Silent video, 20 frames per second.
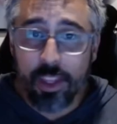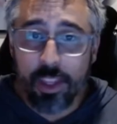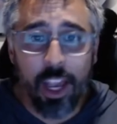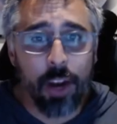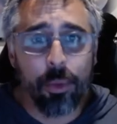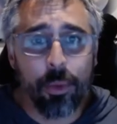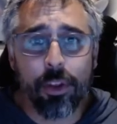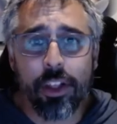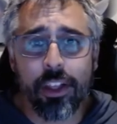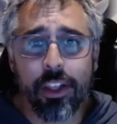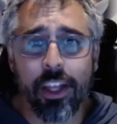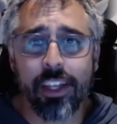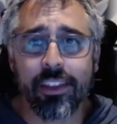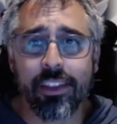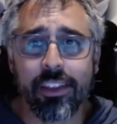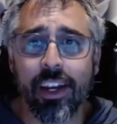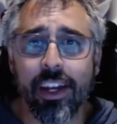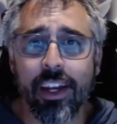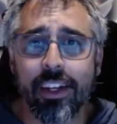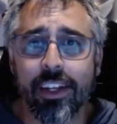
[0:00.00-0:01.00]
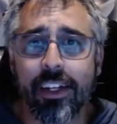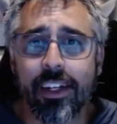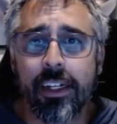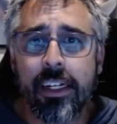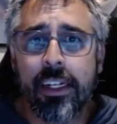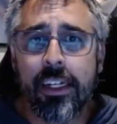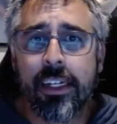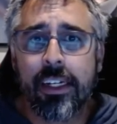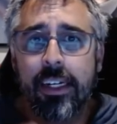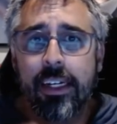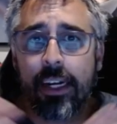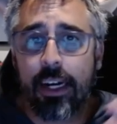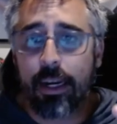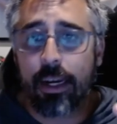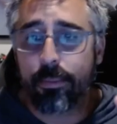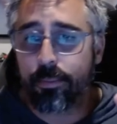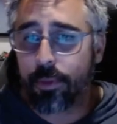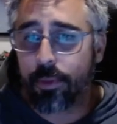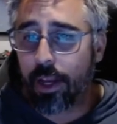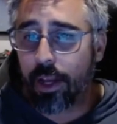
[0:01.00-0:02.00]
I really like that idea.
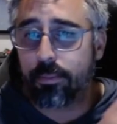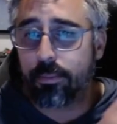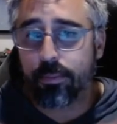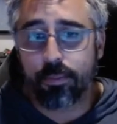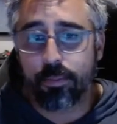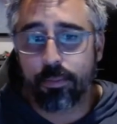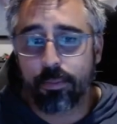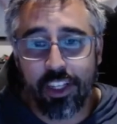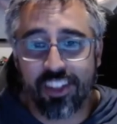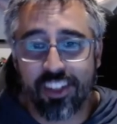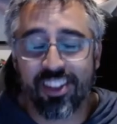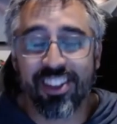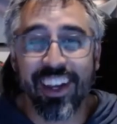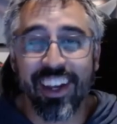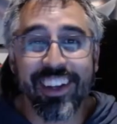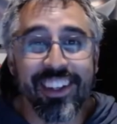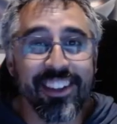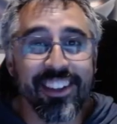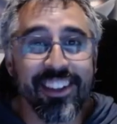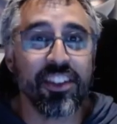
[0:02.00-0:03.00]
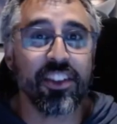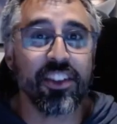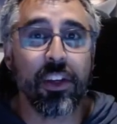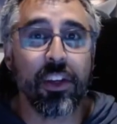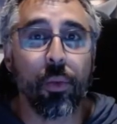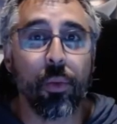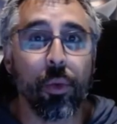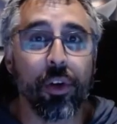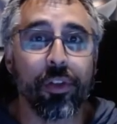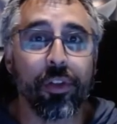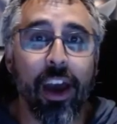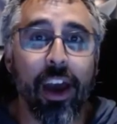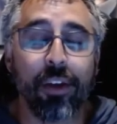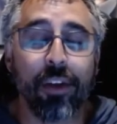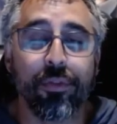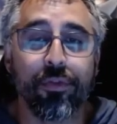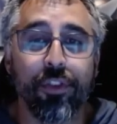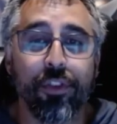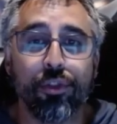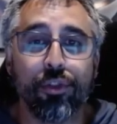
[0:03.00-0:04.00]
Um, I'm excited to see where that
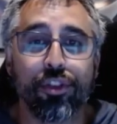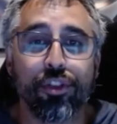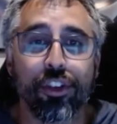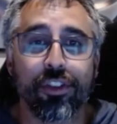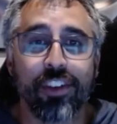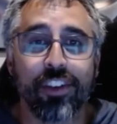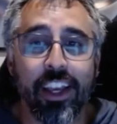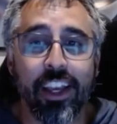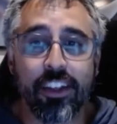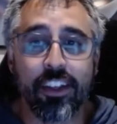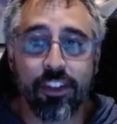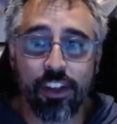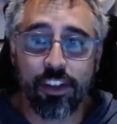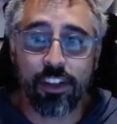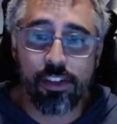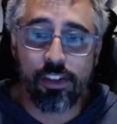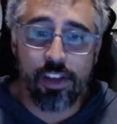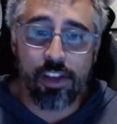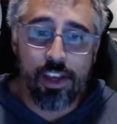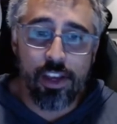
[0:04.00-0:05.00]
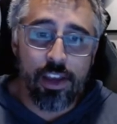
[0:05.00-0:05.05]
future takes us.